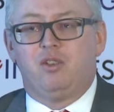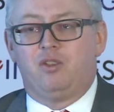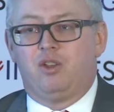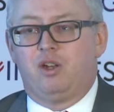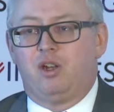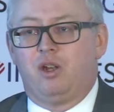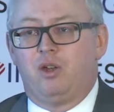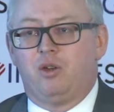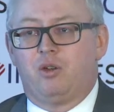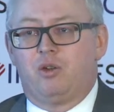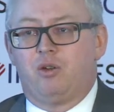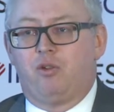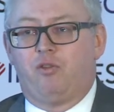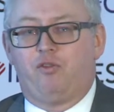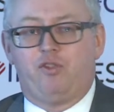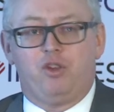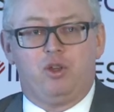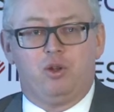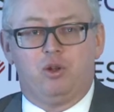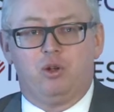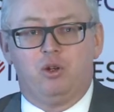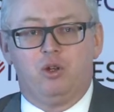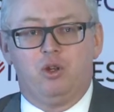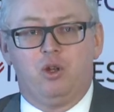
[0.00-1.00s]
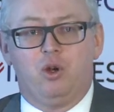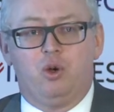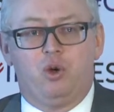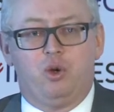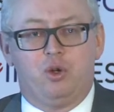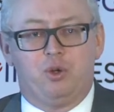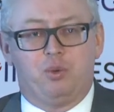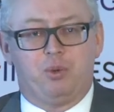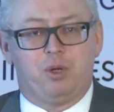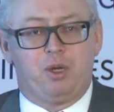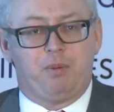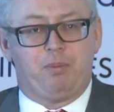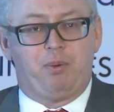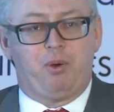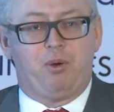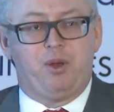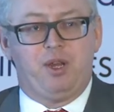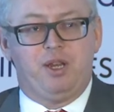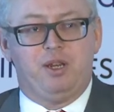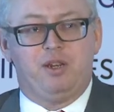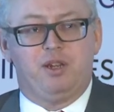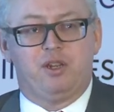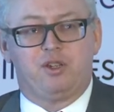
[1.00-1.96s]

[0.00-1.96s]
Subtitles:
local feudal lord would appoint